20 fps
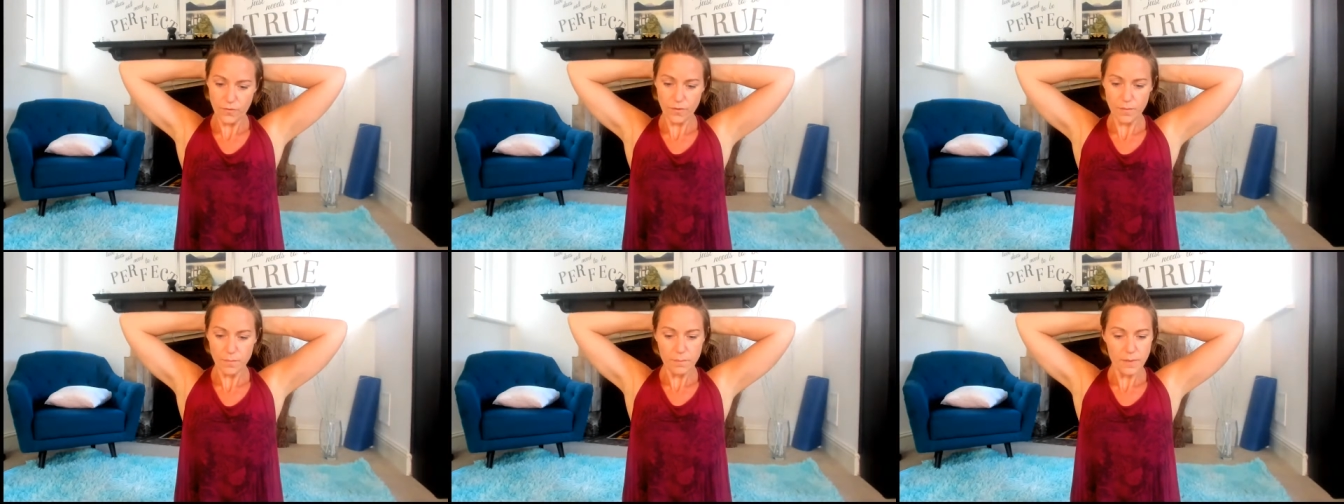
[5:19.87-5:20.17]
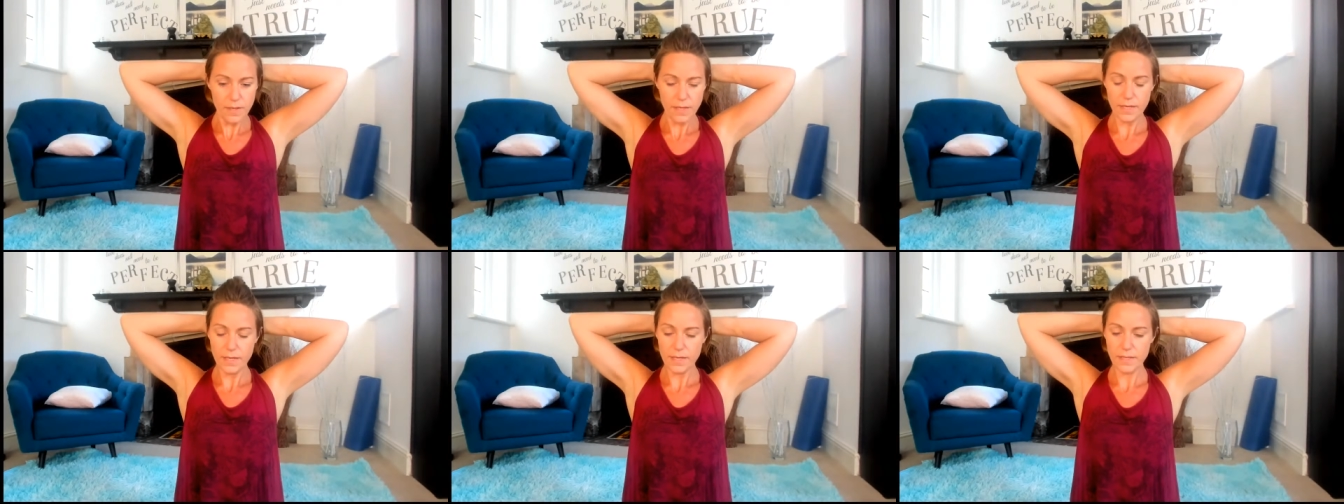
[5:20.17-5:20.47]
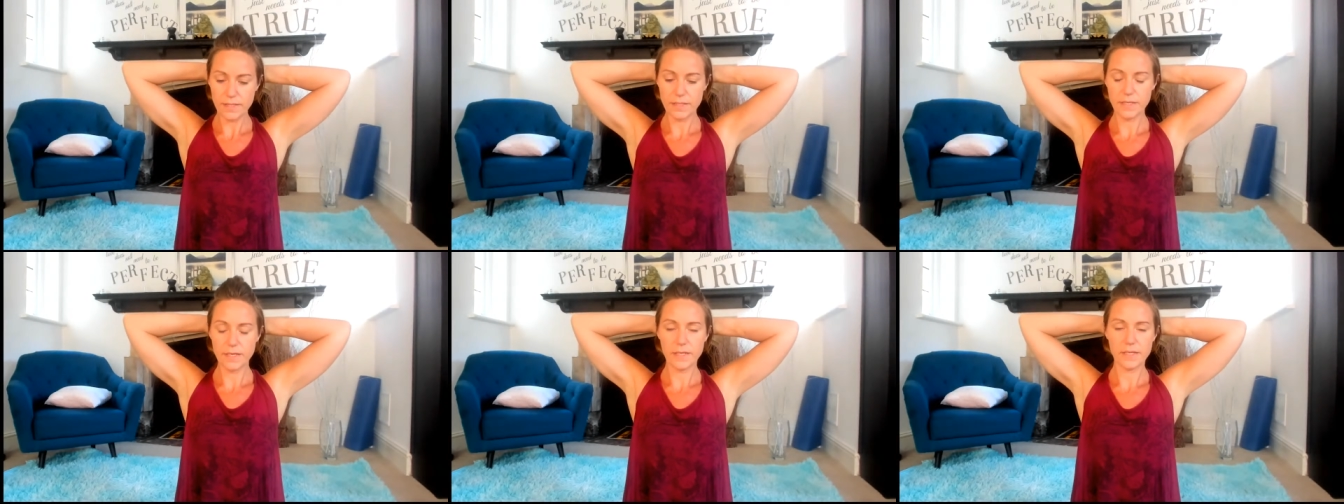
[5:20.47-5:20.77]
me,
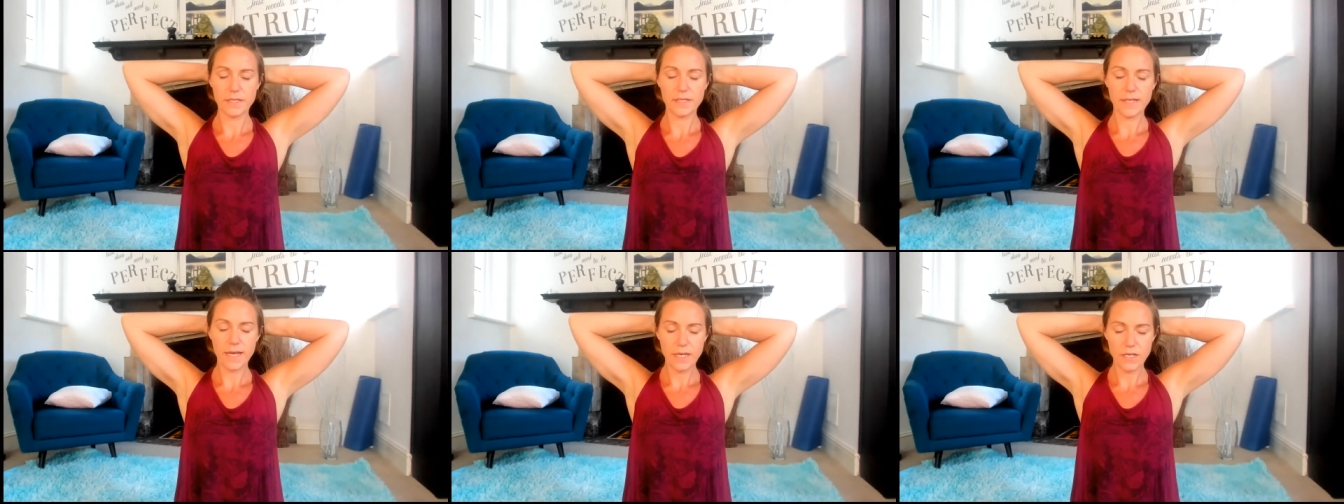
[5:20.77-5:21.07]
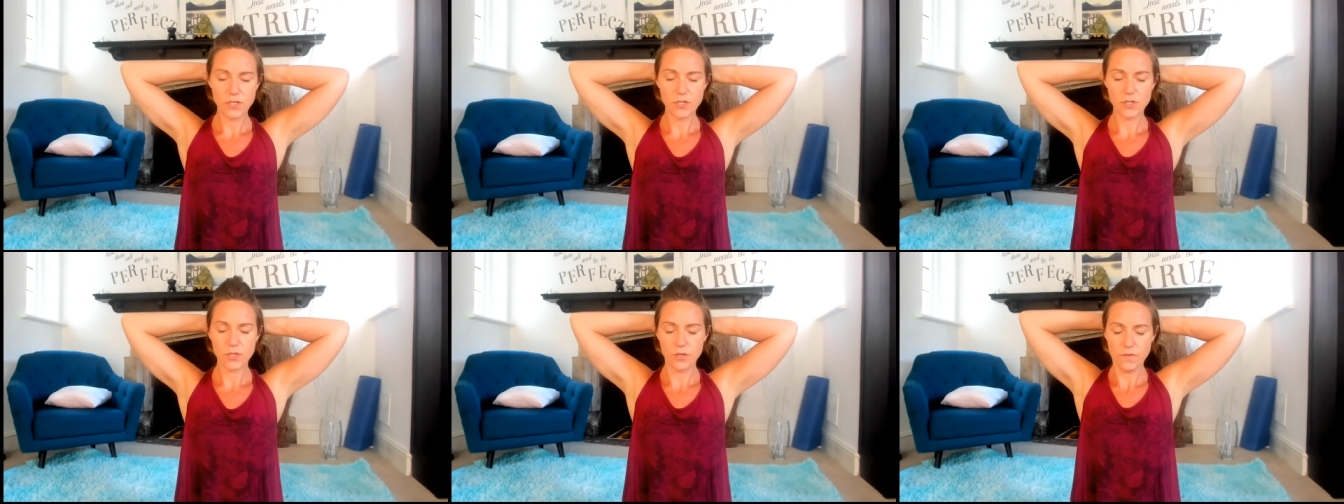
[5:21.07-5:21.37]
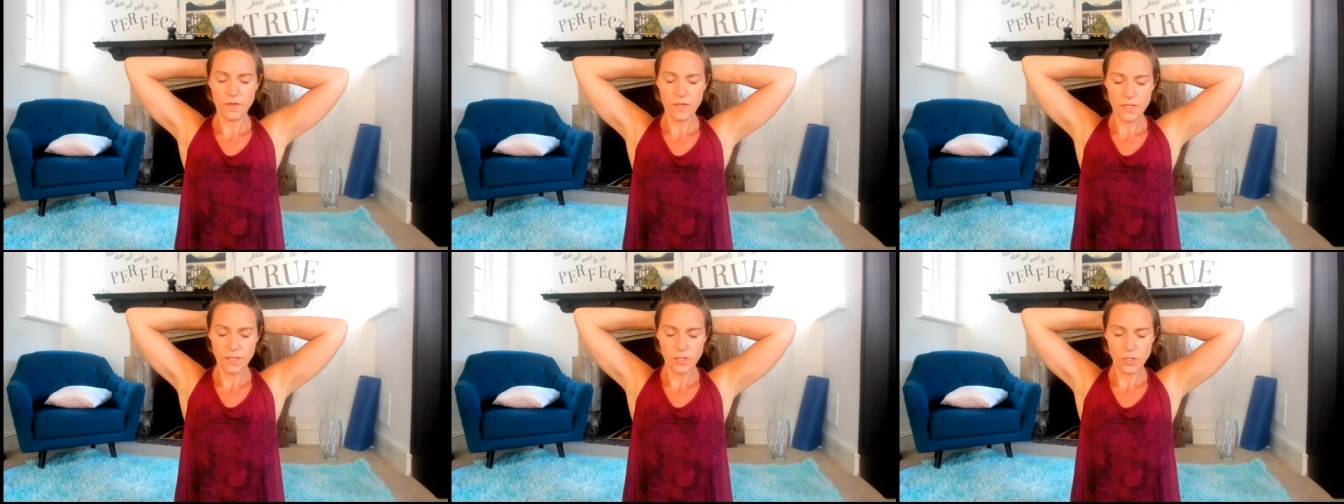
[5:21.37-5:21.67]
is the intention of
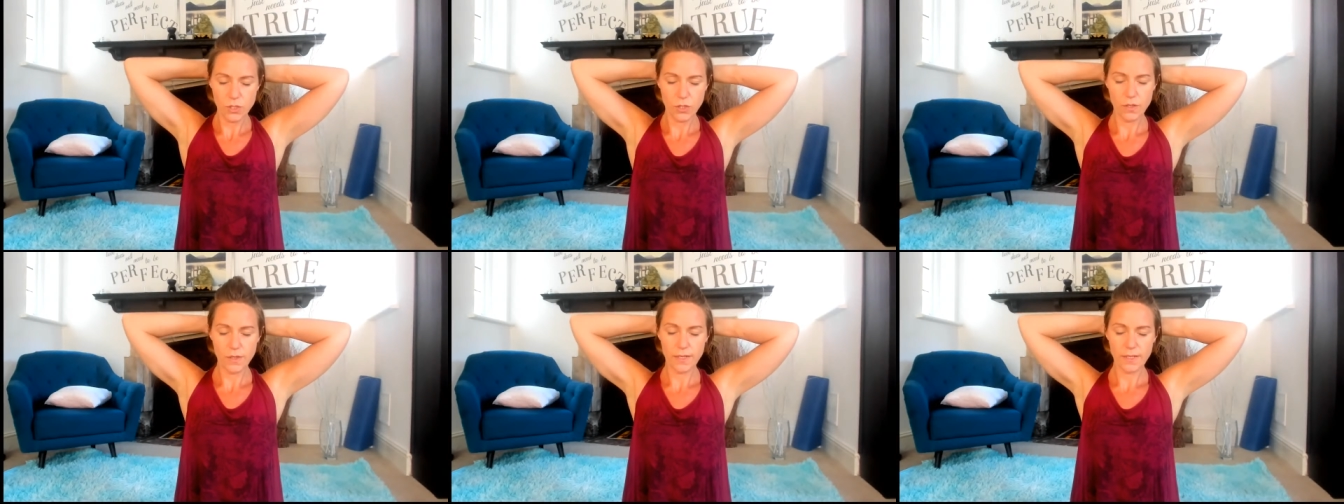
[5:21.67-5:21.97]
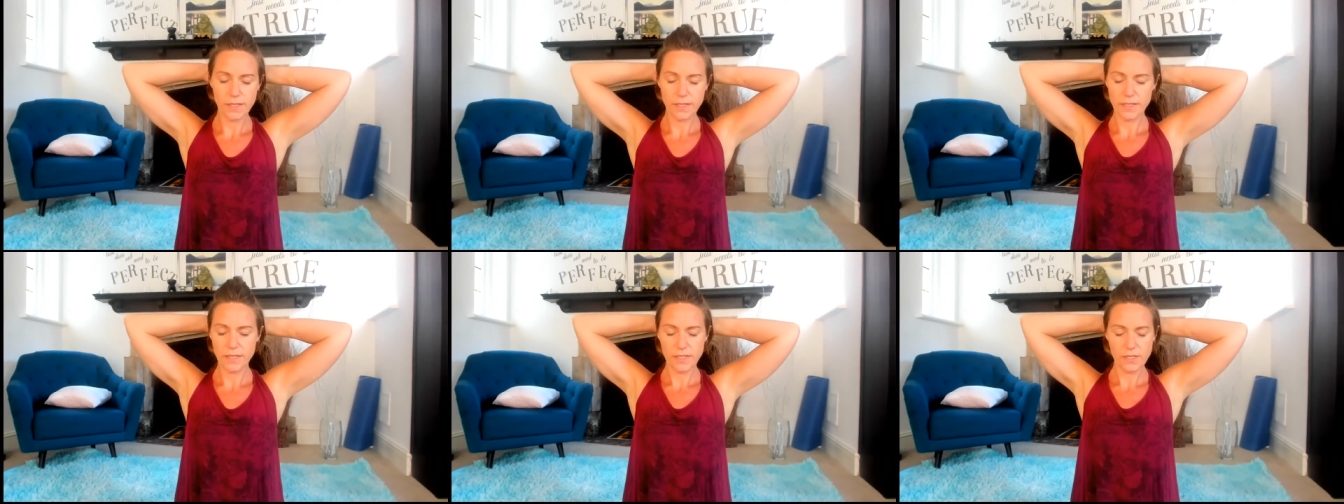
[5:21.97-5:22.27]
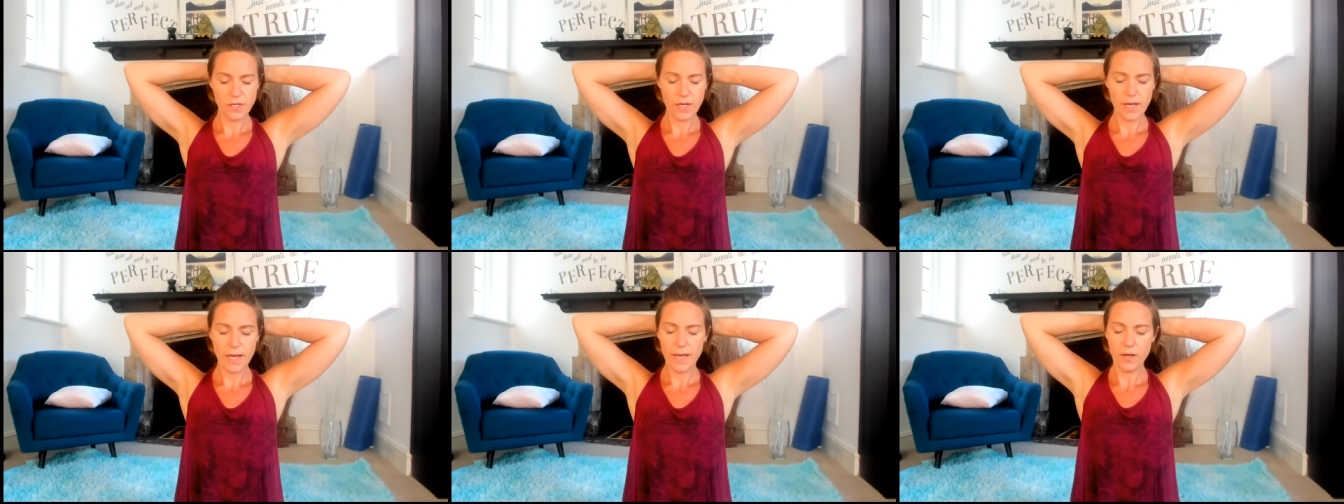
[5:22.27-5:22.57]
these tune-ins is
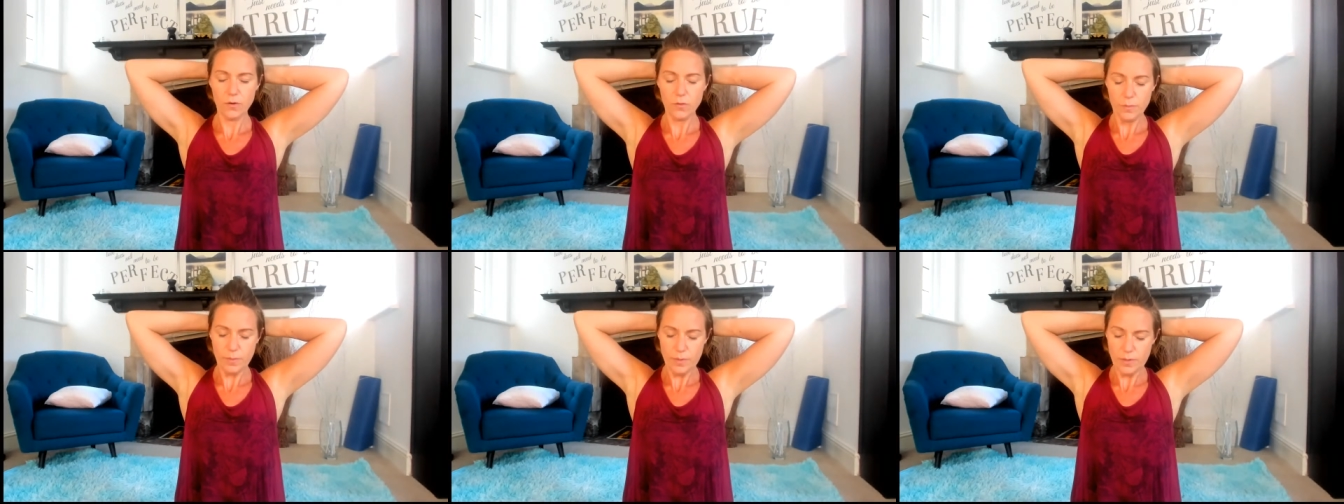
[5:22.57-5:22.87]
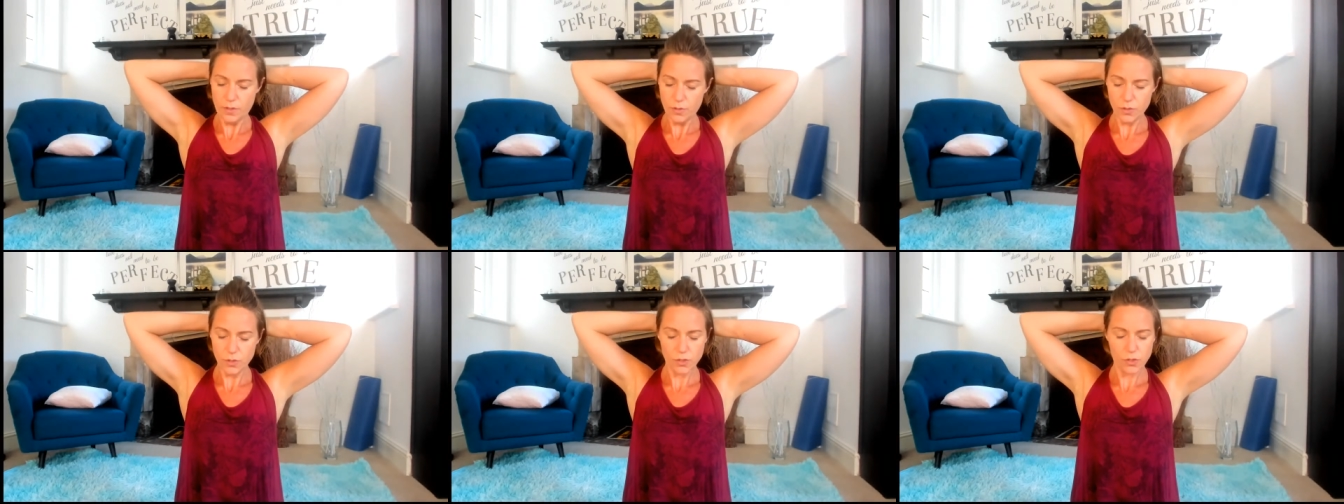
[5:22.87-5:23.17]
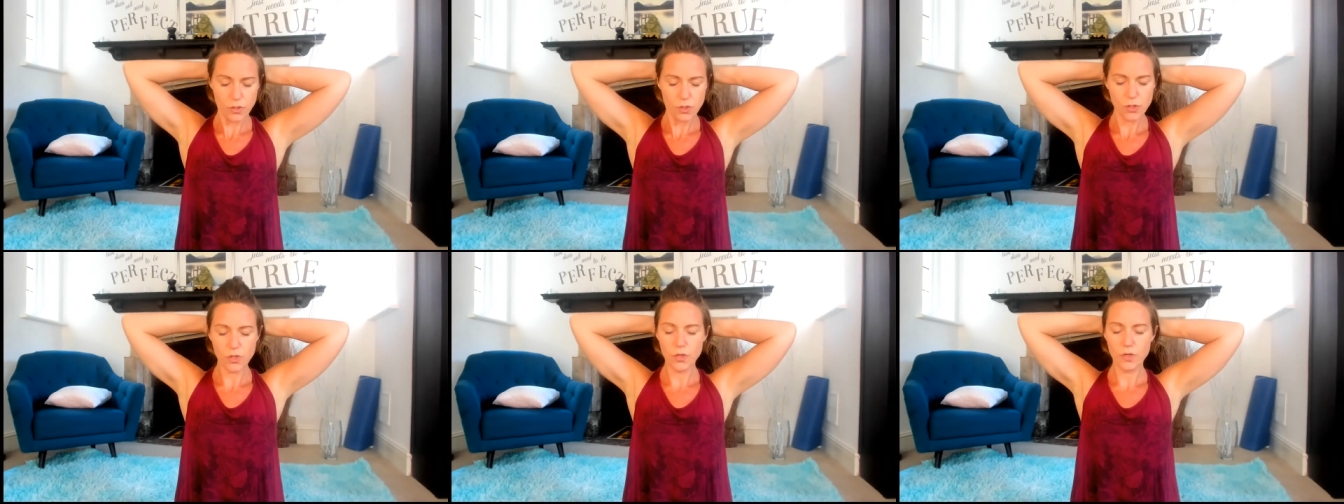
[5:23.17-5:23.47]
to help you
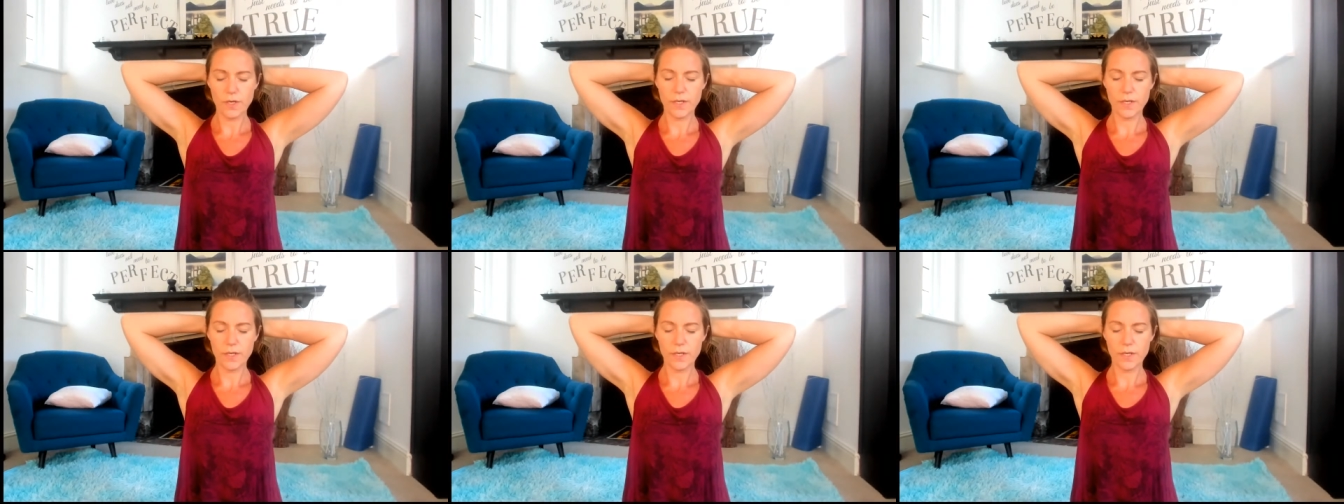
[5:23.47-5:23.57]
just tune